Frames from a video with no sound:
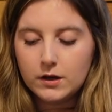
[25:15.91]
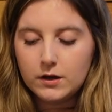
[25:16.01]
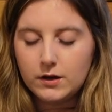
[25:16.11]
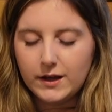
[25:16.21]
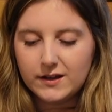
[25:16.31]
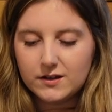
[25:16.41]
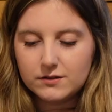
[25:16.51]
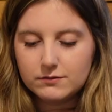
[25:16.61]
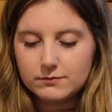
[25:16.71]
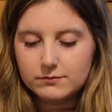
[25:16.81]
like
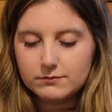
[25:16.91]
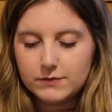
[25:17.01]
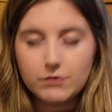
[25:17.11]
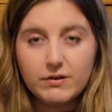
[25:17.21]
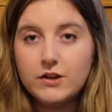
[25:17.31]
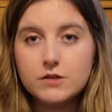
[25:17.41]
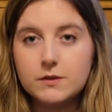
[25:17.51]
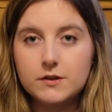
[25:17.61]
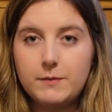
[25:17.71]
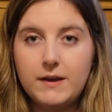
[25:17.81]

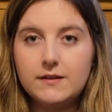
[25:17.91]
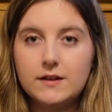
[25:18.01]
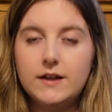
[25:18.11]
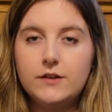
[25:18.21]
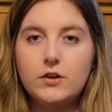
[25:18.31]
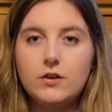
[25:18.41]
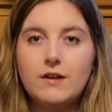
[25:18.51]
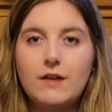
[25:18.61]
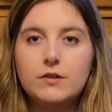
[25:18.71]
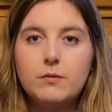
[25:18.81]
arrangements basically, so you can
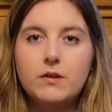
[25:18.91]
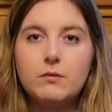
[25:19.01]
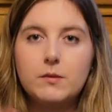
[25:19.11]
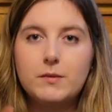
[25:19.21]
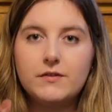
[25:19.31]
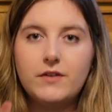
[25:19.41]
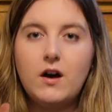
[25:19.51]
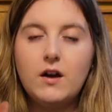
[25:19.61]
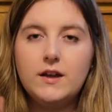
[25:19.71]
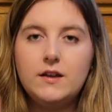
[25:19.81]
have something with a bit of
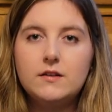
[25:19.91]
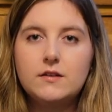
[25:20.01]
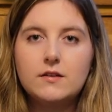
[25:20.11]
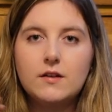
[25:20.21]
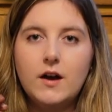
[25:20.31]
height,